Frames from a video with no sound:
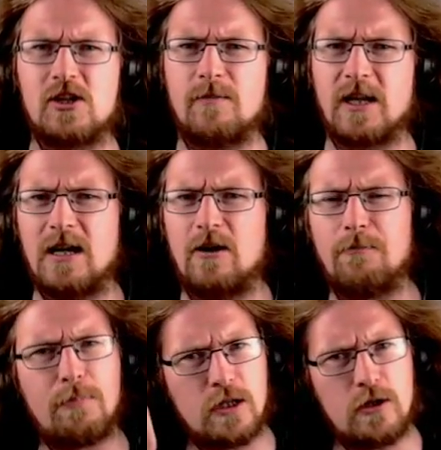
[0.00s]
coming out.
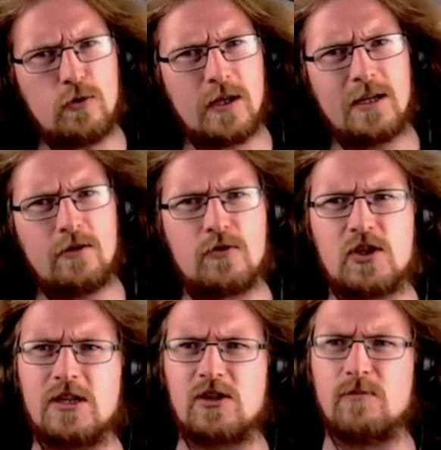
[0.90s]
Below that, you'll
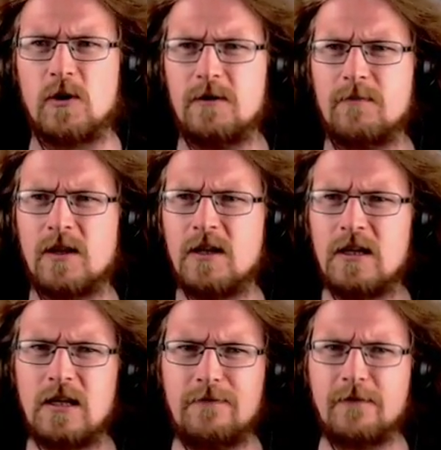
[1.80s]
see some honey.
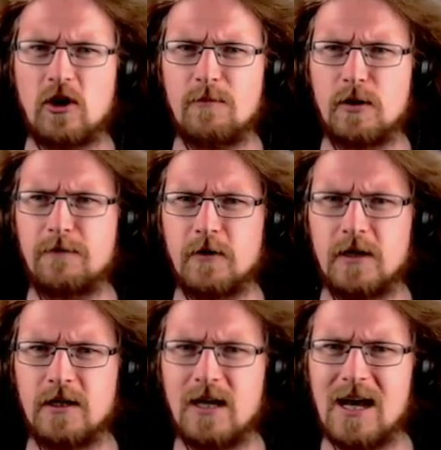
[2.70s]
If you've got both
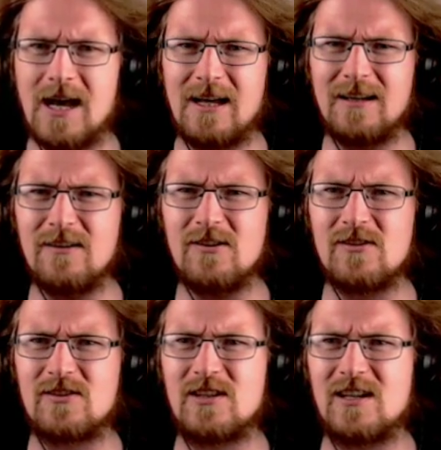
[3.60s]
honey
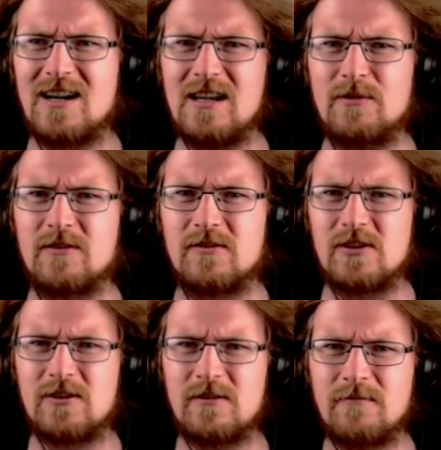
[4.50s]
and diamonds,